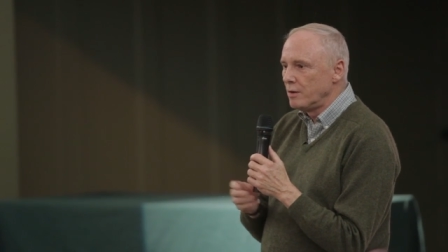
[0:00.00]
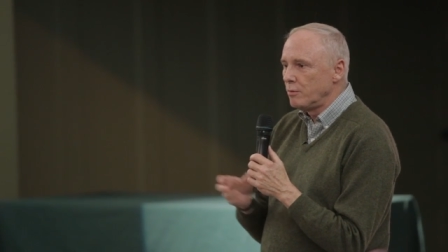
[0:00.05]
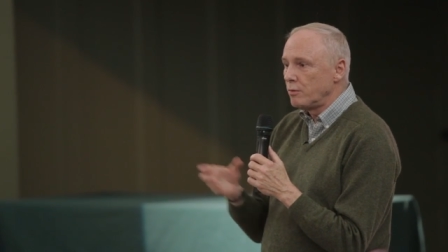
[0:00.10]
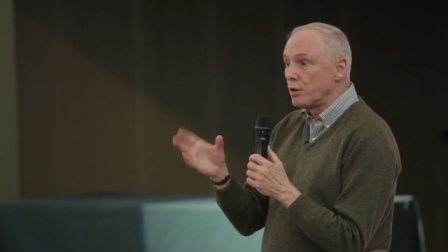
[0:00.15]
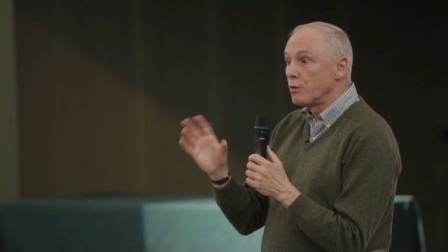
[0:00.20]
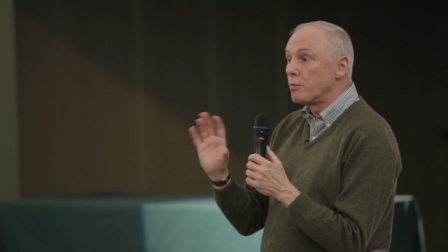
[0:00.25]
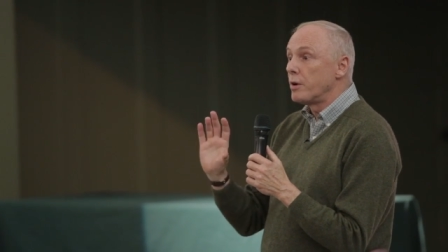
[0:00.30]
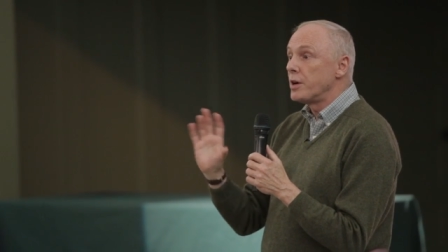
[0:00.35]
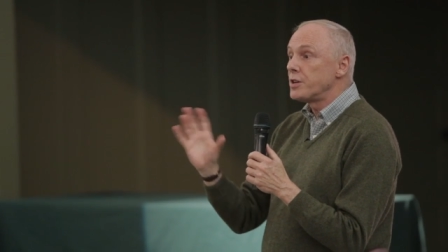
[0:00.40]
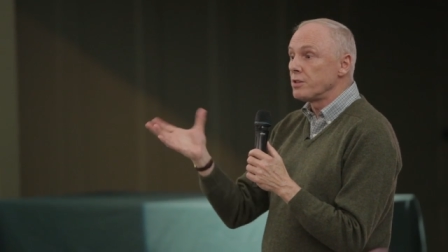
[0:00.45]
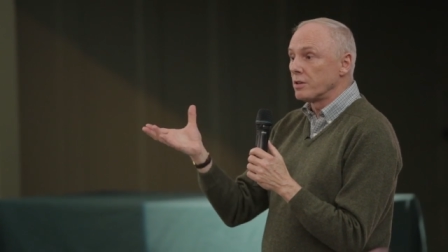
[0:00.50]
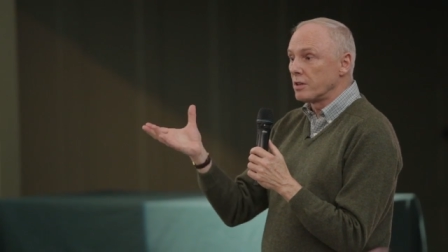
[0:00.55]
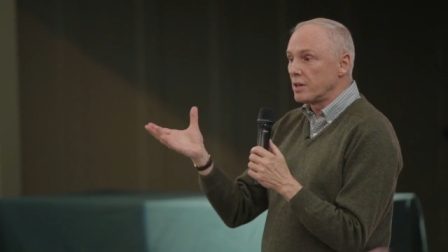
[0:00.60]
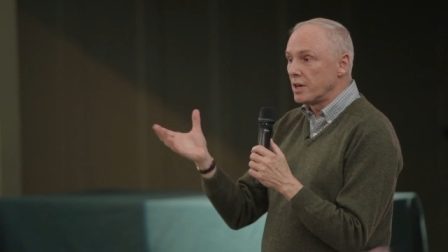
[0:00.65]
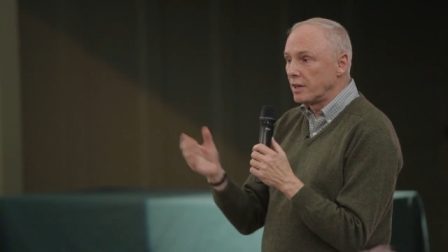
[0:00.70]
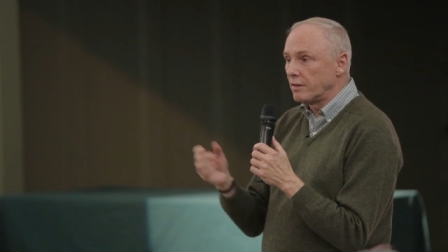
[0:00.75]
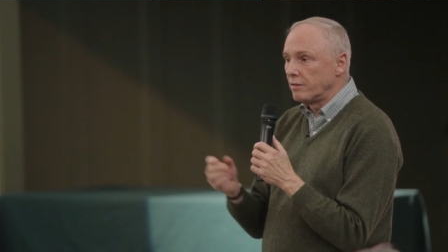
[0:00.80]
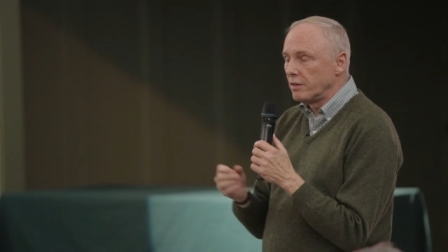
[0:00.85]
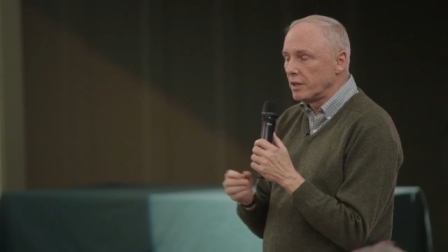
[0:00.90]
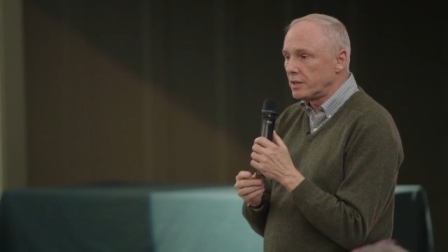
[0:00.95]
where the racial
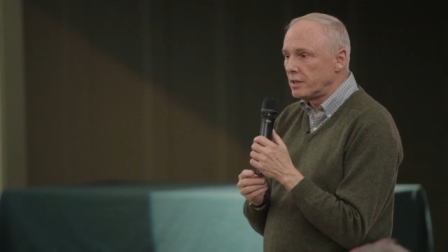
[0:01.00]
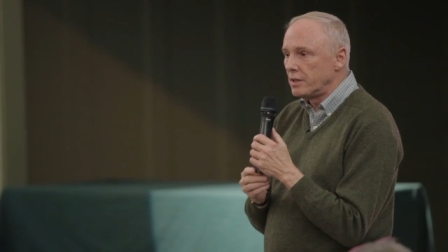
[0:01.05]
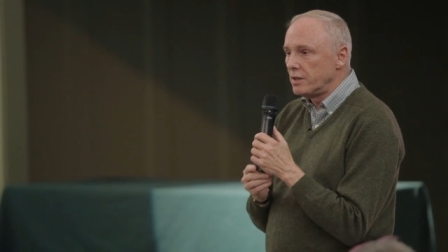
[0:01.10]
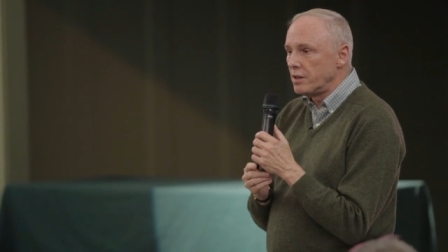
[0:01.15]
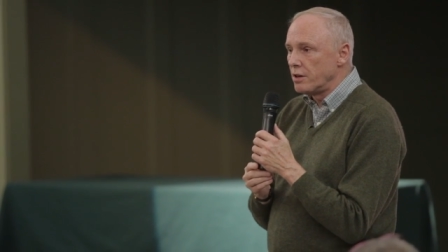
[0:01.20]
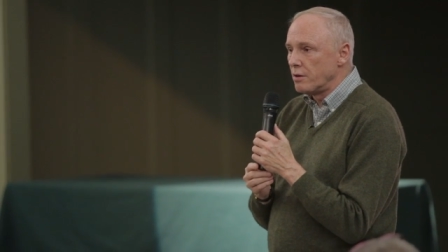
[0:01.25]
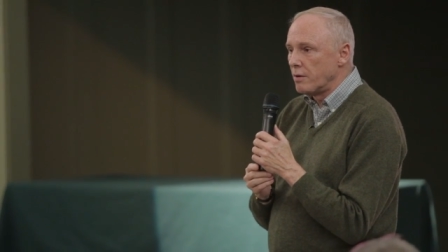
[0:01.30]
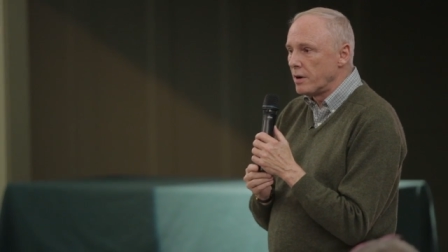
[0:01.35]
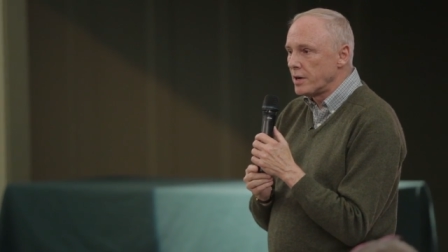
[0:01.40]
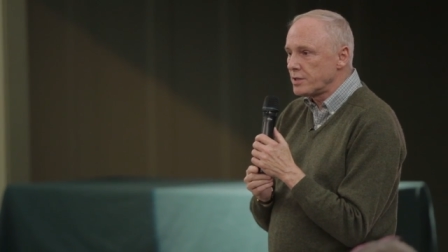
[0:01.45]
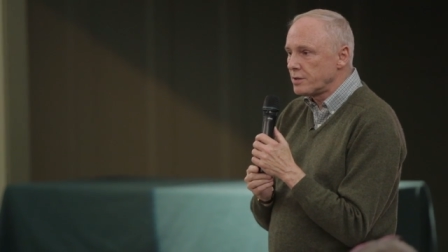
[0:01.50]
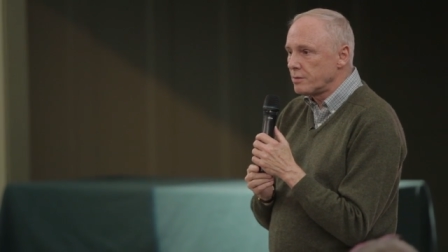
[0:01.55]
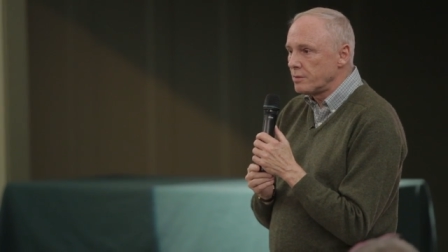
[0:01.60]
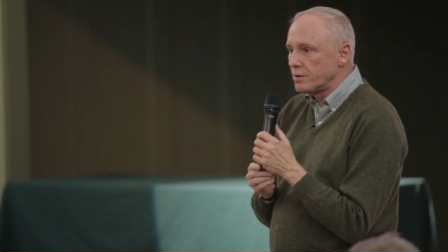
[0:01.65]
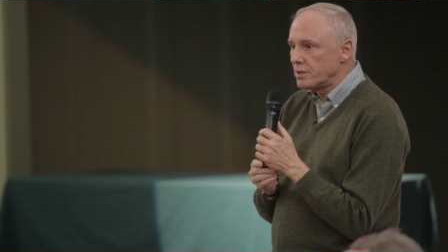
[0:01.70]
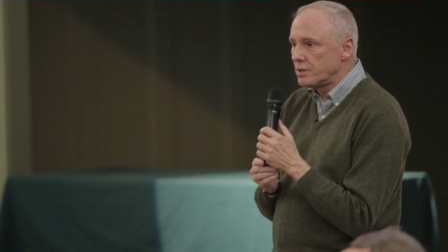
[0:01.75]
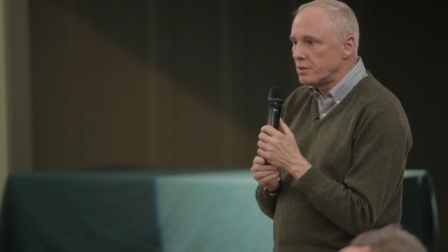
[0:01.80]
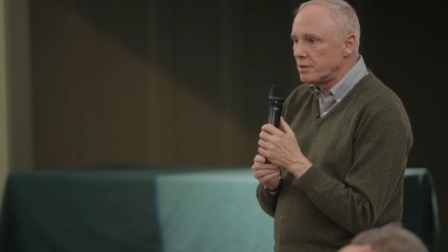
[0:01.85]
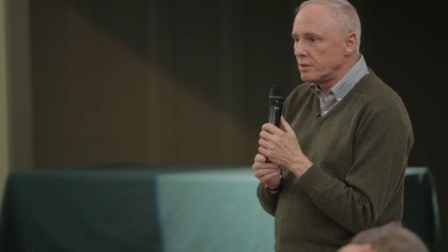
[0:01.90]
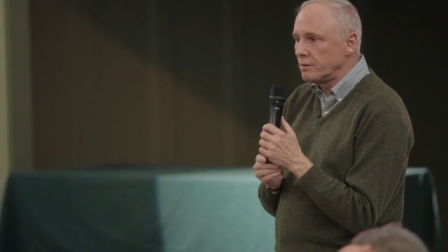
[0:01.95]
conflict in the U.S.
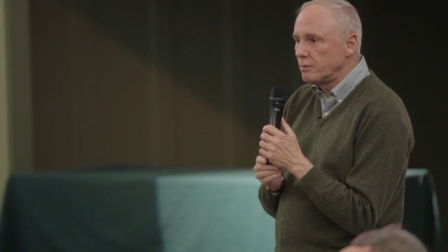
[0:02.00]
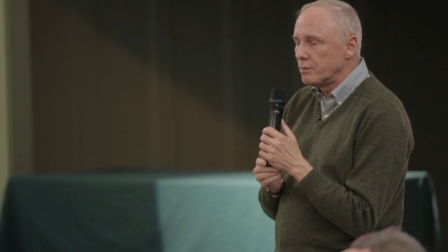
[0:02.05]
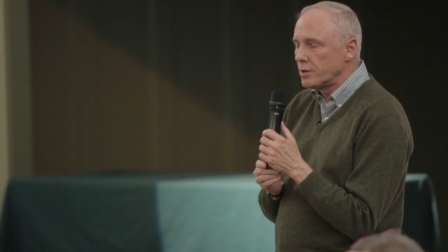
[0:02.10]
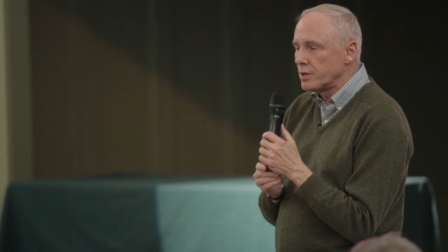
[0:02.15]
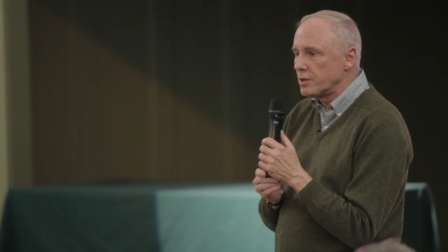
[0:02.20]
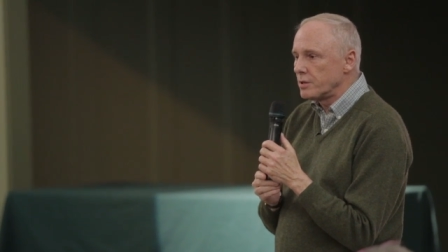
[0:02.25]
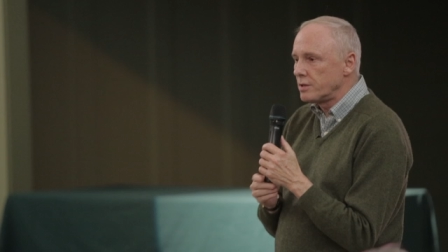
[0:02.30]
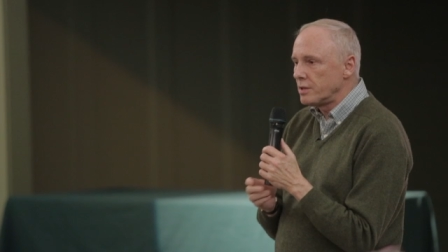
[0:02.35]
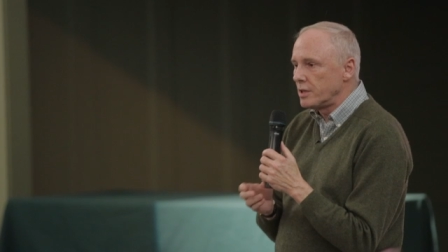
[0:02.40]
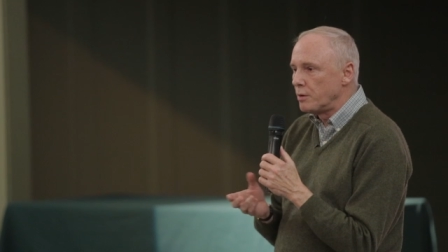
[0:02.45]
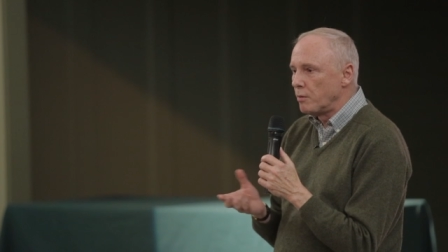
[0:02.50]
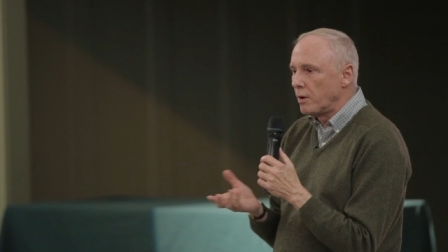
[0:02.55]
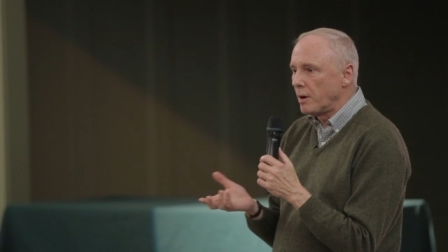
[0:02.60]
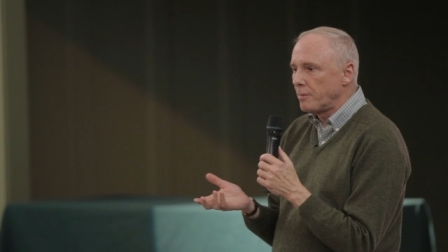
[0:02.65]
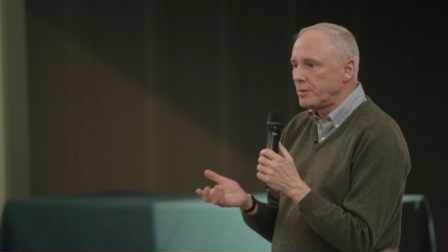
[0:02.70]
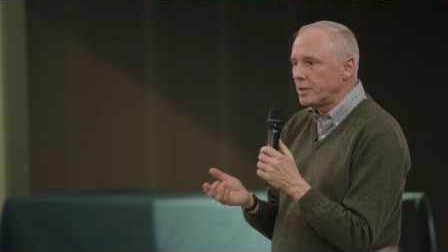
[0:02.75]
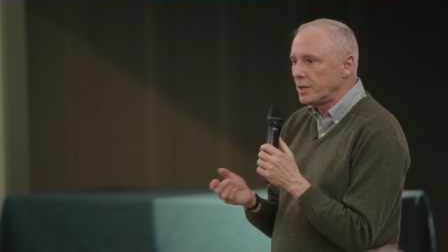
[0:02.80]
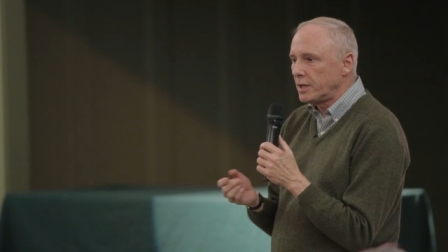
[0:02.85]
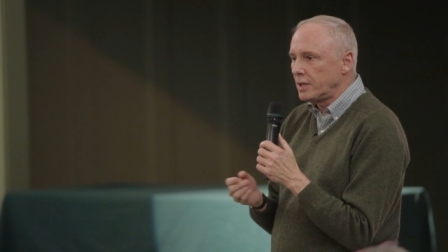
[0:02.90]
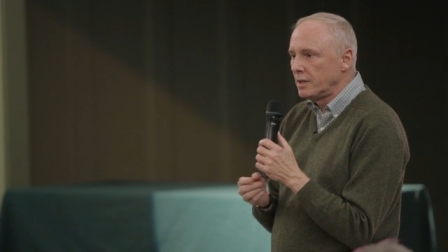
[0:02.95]
was, was
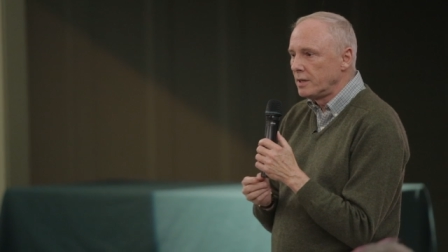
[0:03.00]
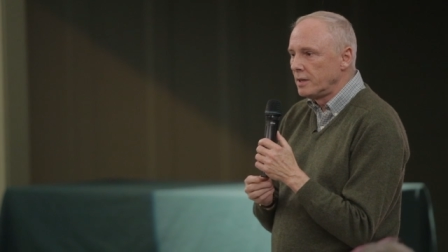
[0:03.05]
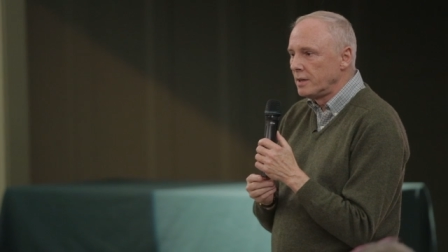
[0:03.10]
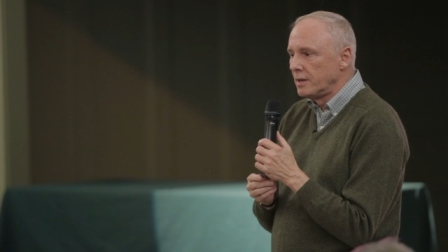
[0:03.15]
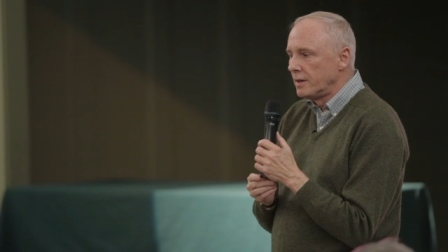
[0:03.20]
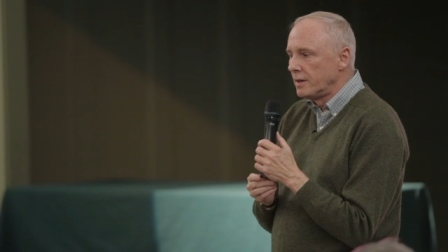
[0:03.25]
erupting.